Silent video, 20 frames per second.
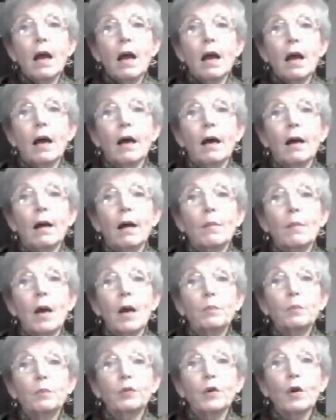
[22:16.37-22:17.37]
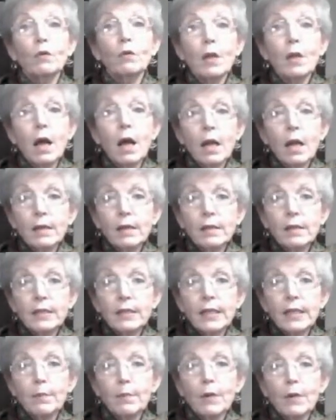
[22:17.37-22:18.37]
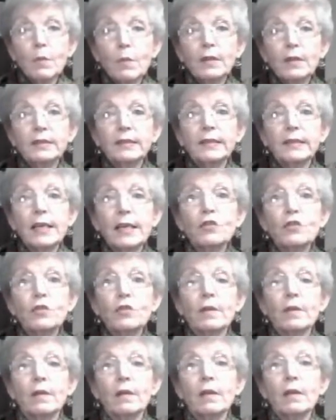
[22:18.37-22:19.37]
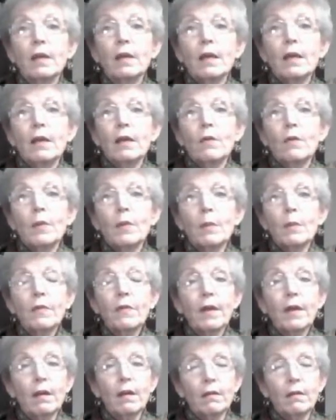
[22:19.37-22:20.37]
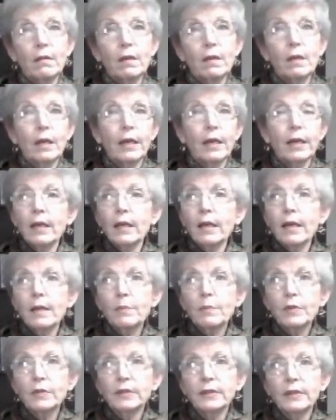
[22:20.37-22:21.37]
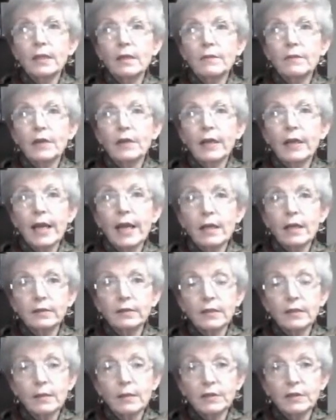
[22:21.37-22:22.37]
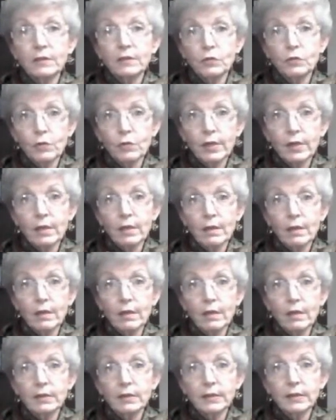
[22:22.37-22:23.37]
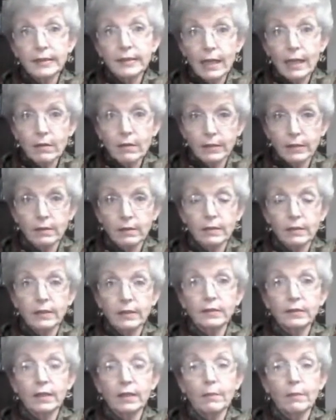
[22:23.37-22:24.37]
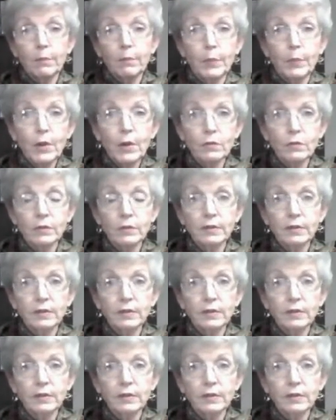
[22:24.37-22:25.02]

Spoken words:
Prolonged immobilization. Remember that 99% of our calcium is stored in our skeleton. It's in our bones.